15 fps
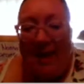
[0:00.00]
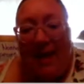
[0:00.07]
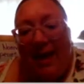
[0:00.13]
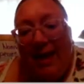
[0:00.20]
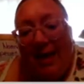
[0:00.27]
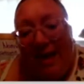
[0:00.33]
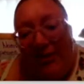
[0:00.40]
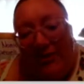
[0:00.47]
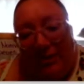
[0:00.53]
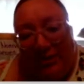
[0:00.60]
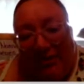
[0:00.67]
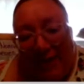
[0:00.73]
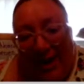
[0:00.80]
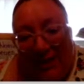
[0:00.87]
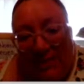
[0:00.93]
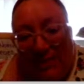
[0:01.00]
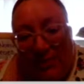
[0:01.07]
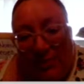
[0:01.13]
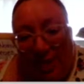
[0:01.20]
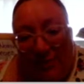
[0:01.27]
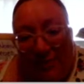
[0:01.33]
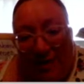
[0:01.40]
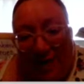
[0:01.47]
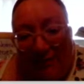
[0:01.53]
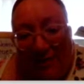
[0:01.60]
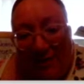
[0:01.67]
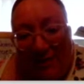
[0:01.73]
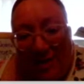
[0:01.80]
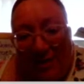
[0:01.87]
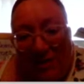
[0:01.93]
And the last one, we have a
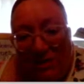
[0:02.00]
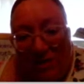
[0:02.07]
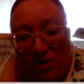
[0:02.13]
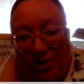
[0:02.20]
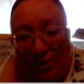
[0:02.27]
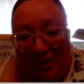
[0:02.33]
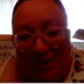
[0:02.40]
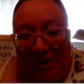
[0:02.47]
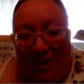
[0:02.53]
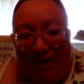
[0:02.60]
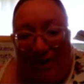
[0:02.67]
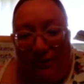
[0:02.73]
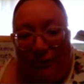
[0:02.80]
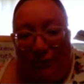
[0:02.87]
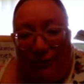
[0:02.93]
Mediterranean fruit